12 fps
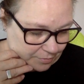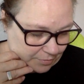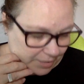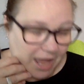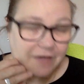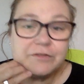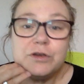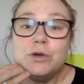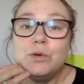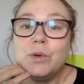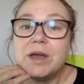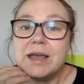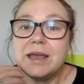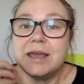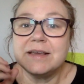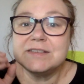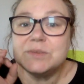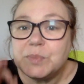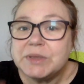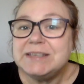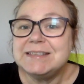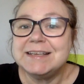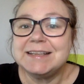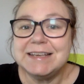have you
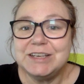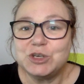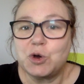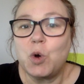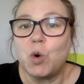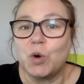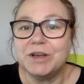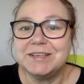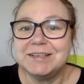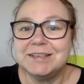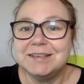explicitly taught